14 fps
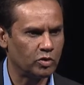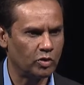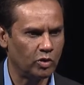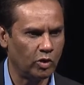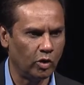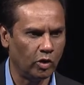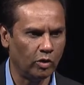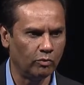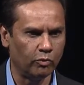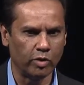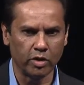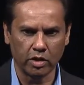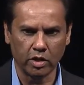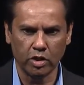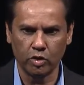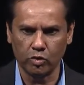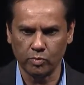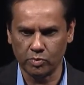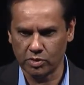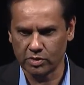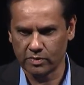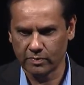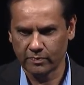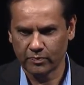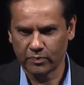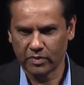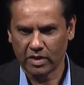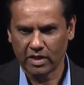all wooden cubes.
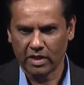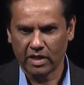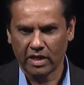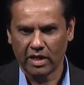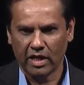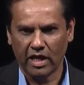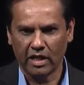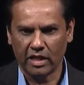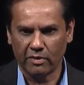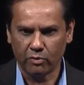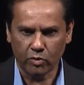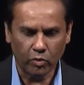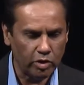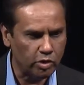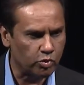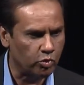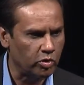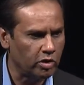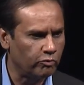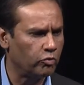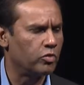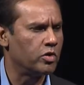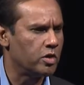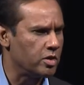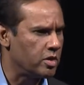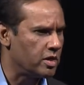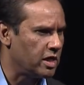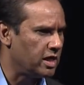And there were only
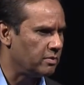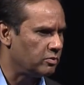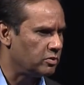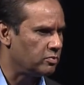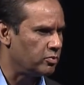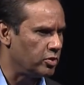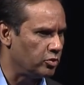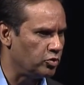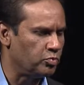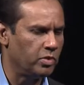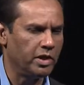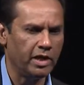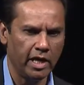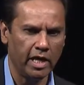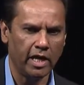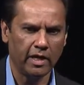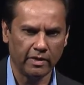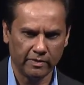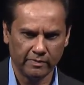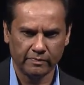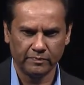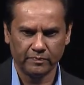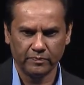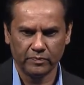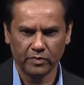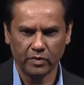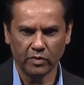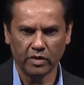2,400 games produced by hand.
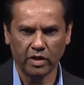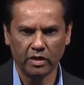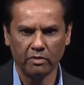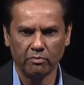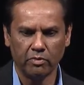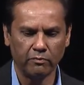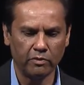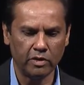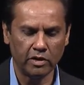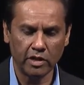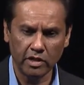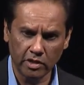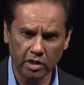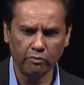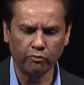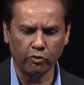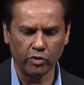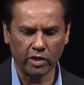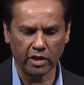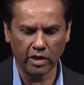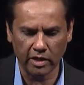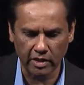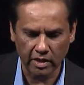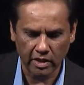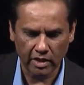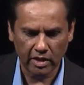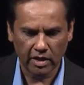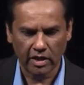Okay? Between 1948
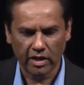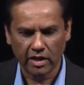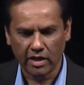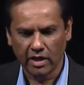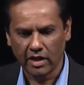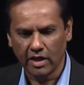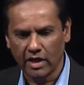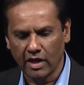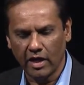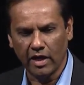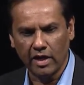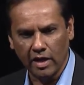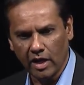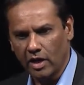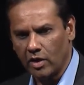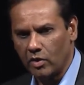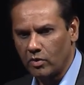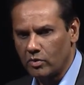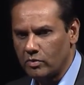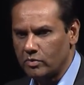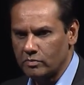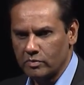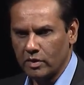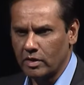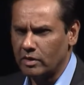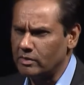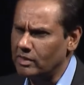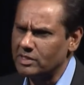and now,
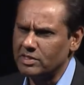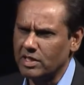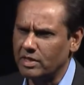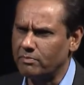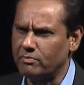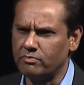I say